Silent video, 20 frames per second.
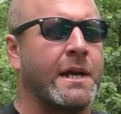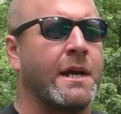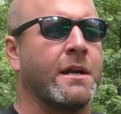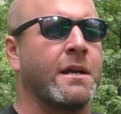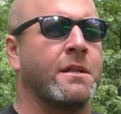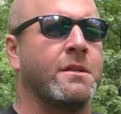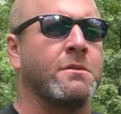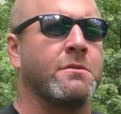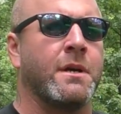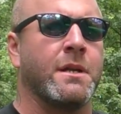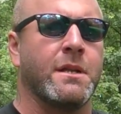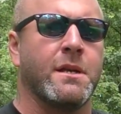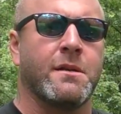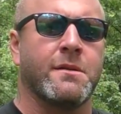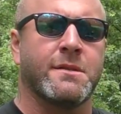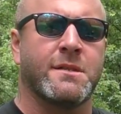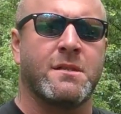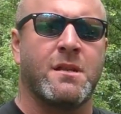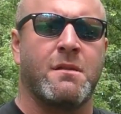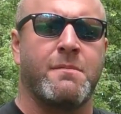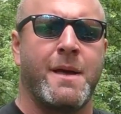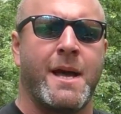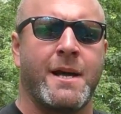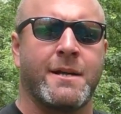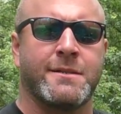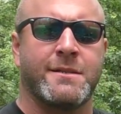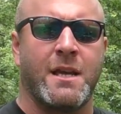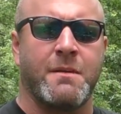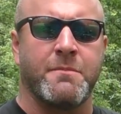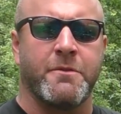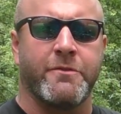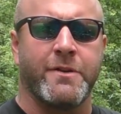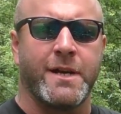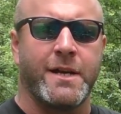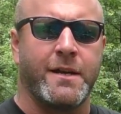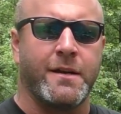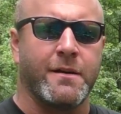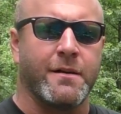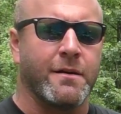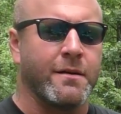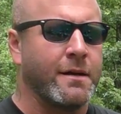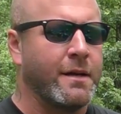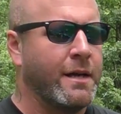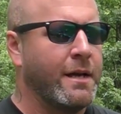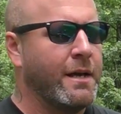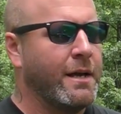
I'm going to do a little cinematic segment right here,